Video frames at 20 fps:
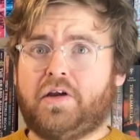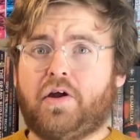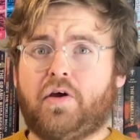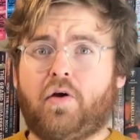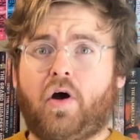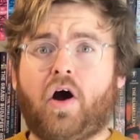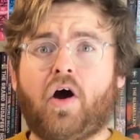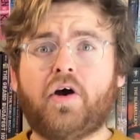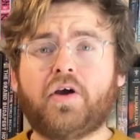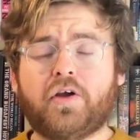
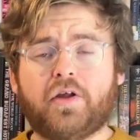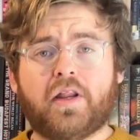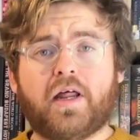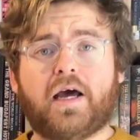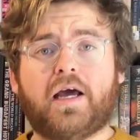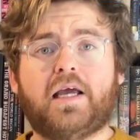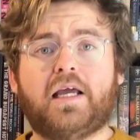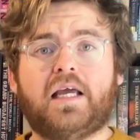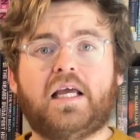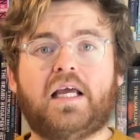argue
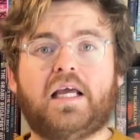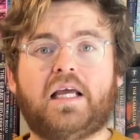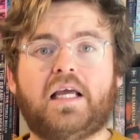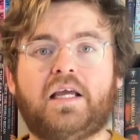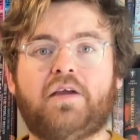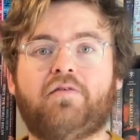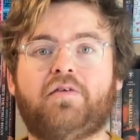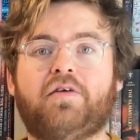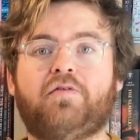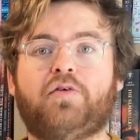that
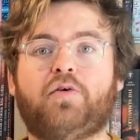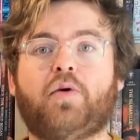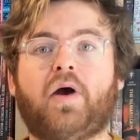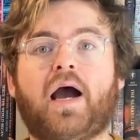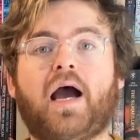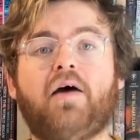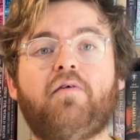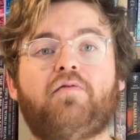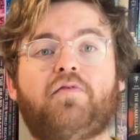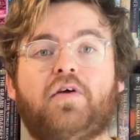even if you
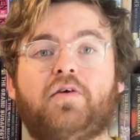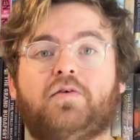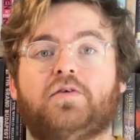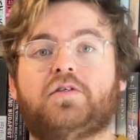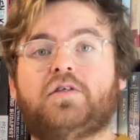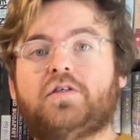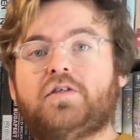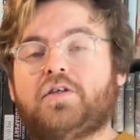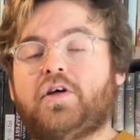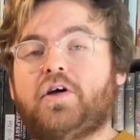have those
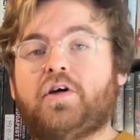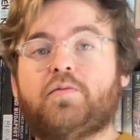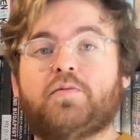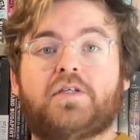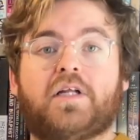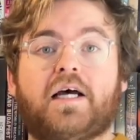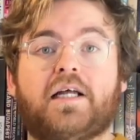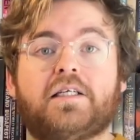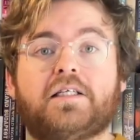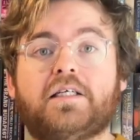
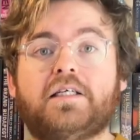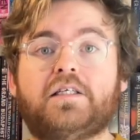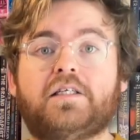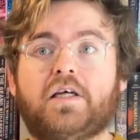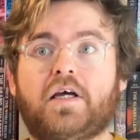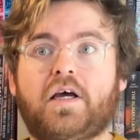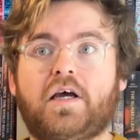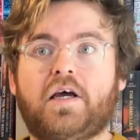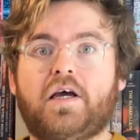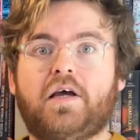circumstances,
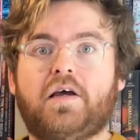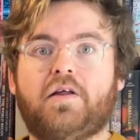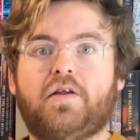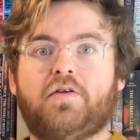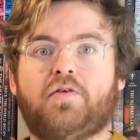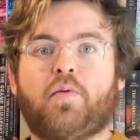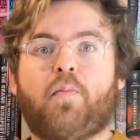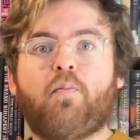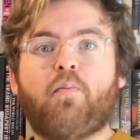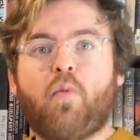
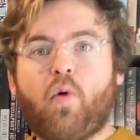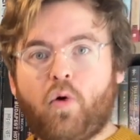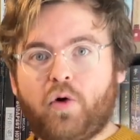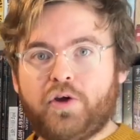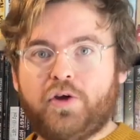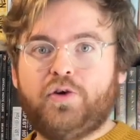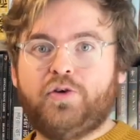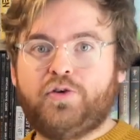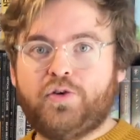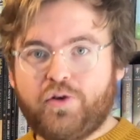the more
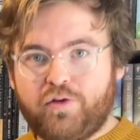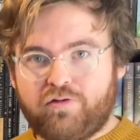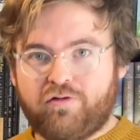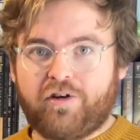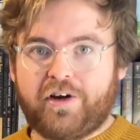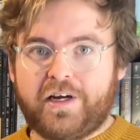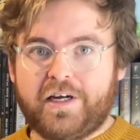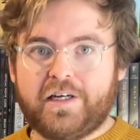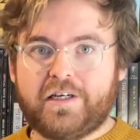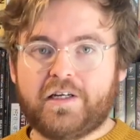you do
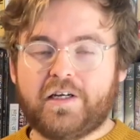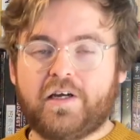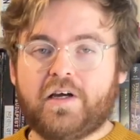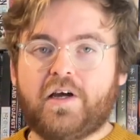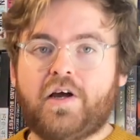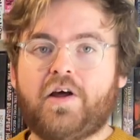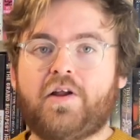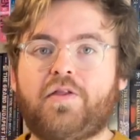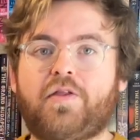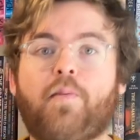read,
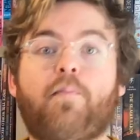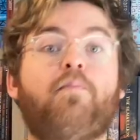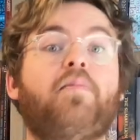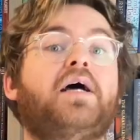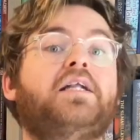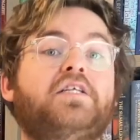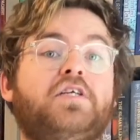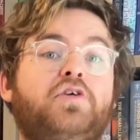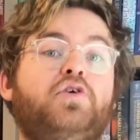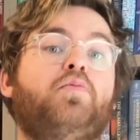the
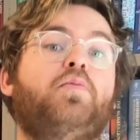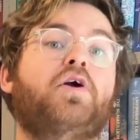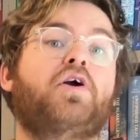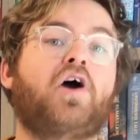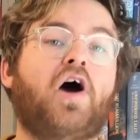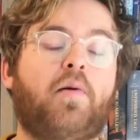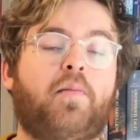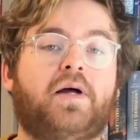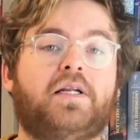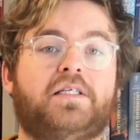better you
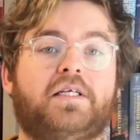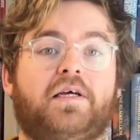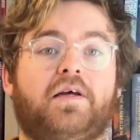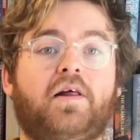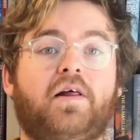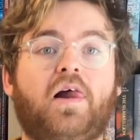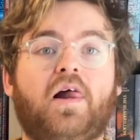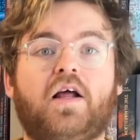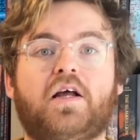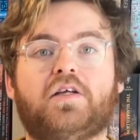become at it.
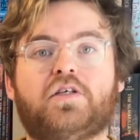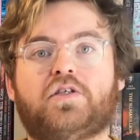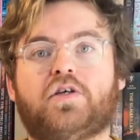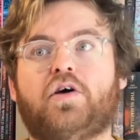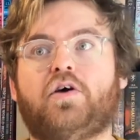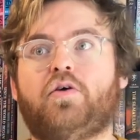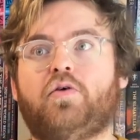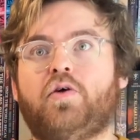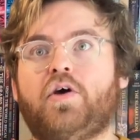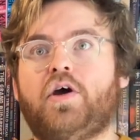
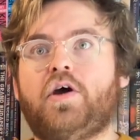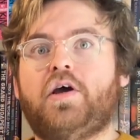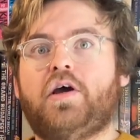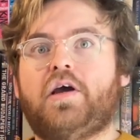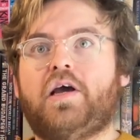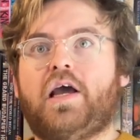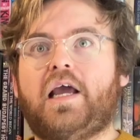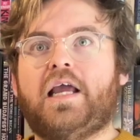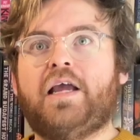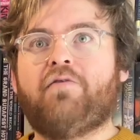So
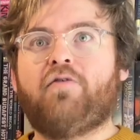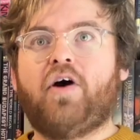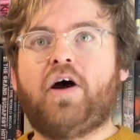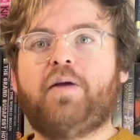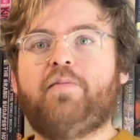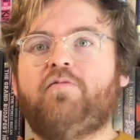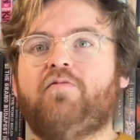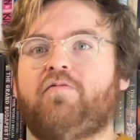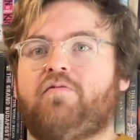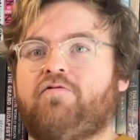if
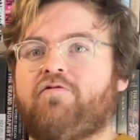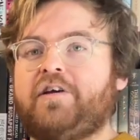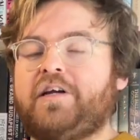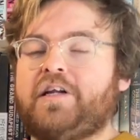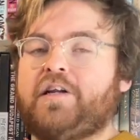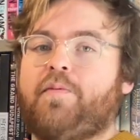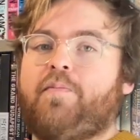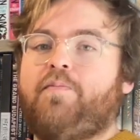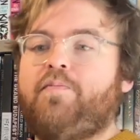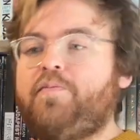I'm
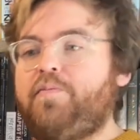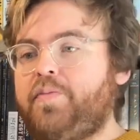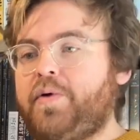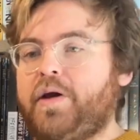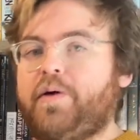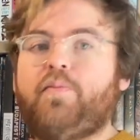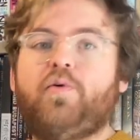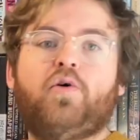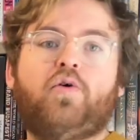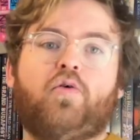reading a
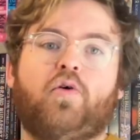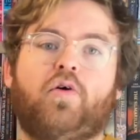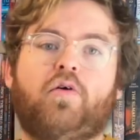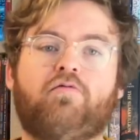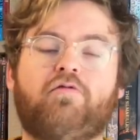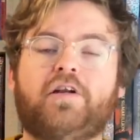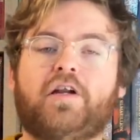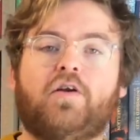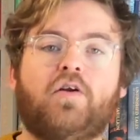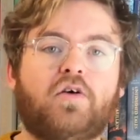big book or I'm
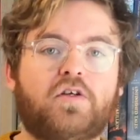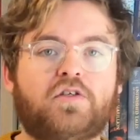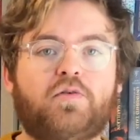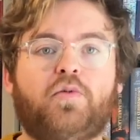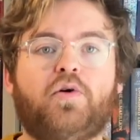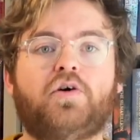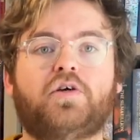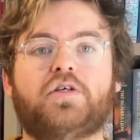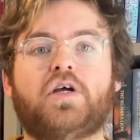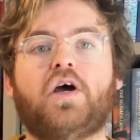reading lots of
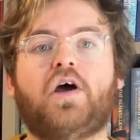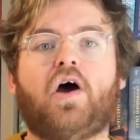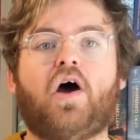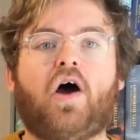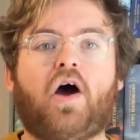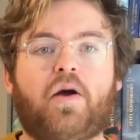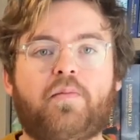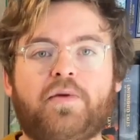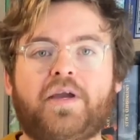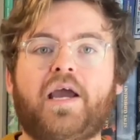books,
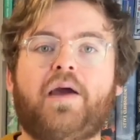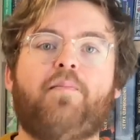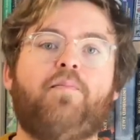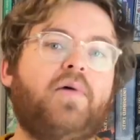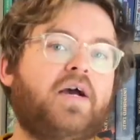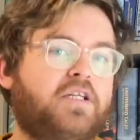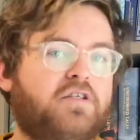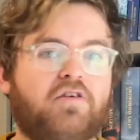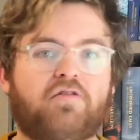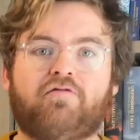I'm getting
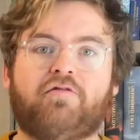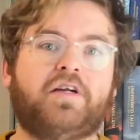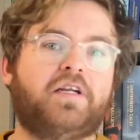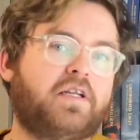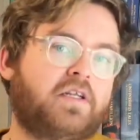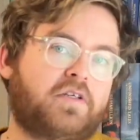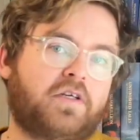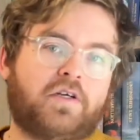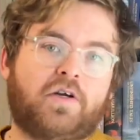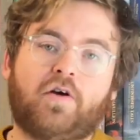better at reading
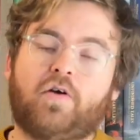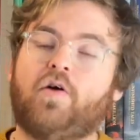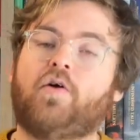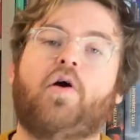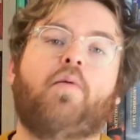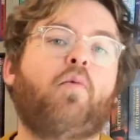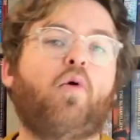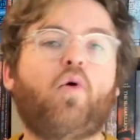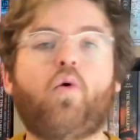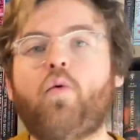as I go along.
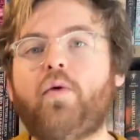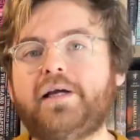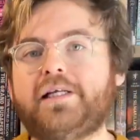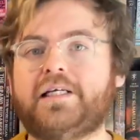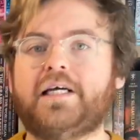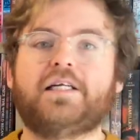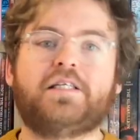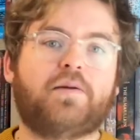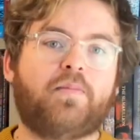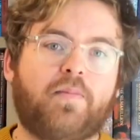I'm always
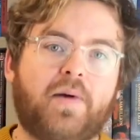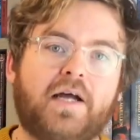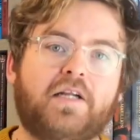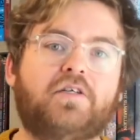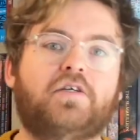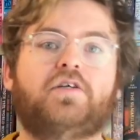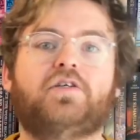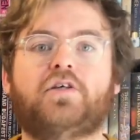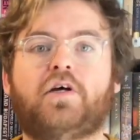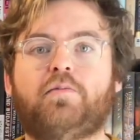getting better
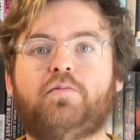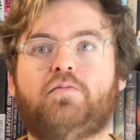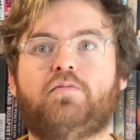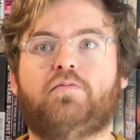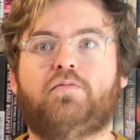because I'm